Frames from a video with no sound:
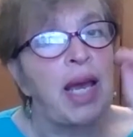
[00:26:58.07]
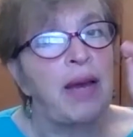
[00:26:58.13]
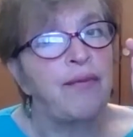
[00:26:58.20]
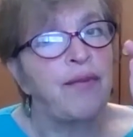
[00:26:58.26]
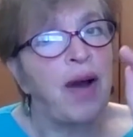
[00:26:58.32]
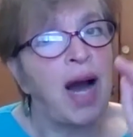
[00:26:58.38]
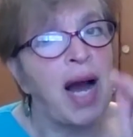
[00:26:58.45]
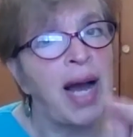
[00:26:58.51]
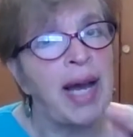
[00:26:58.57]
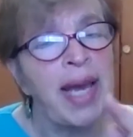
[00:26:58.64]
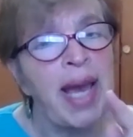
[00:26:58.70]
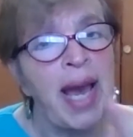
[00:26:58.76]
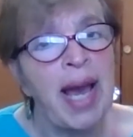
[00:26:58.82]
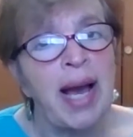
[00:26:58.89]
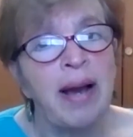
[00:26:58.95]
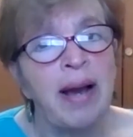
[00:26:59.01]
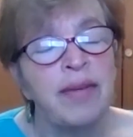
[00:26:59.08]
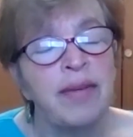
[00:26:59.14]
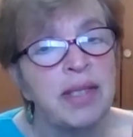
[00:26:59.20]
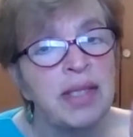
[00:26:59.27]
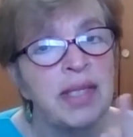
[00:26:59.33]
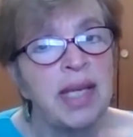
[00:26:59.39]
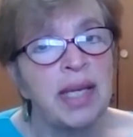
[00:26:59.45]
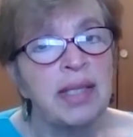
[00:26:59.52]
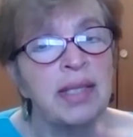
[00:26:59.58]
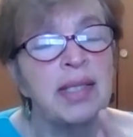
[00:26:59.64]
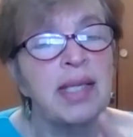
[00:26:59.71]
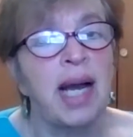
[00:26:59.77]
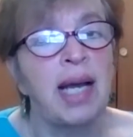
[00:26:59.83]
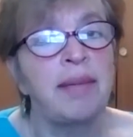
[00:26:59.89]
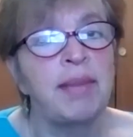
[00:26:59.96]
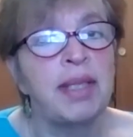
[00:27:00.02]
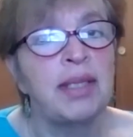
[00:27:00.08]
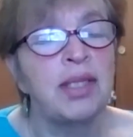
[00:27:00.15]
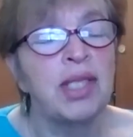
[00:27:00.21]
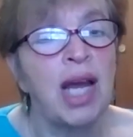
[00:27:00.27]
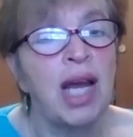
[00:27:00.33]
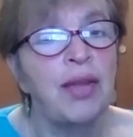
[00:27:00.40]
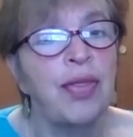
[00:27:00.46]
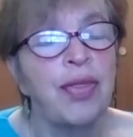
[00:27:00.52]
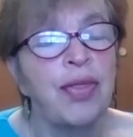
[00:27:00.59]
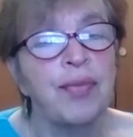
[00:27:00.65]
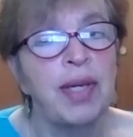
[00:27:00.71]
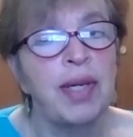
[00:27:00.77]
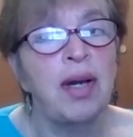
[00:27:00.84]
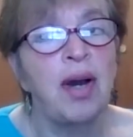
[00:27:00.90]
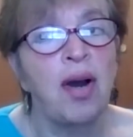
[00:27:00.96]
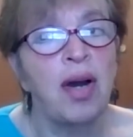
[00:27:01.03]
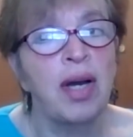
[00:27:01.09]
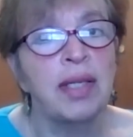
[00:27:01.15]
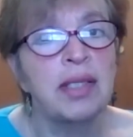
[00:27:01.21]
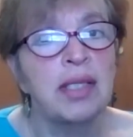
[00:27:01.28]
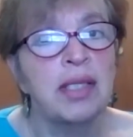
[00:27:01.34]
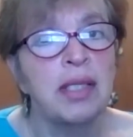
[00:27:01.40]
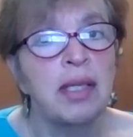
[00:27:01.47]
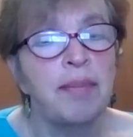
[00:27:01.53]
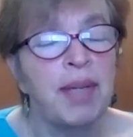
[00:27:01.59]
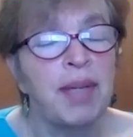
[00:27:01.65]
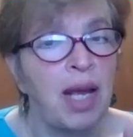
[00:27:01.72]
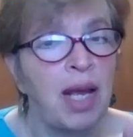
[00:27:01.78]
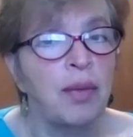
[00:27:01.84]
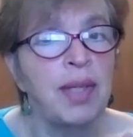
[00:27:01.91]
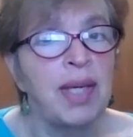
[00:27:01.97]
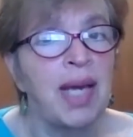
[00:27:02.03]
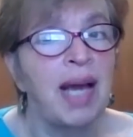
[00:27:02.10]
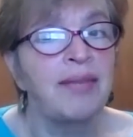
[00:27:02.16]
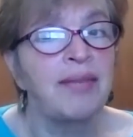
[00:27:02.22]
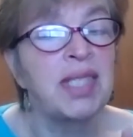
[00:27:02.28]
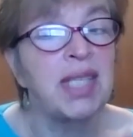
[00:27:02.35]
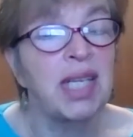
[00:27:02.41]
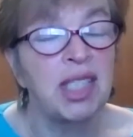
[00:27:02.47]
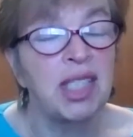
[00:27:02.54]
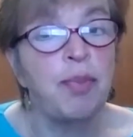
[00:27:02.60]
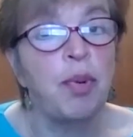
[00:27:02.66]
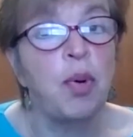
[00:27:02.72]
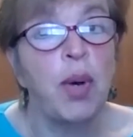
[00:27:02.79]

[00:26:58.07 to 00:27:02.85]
If I have six diamonds and three hearts, but I only have six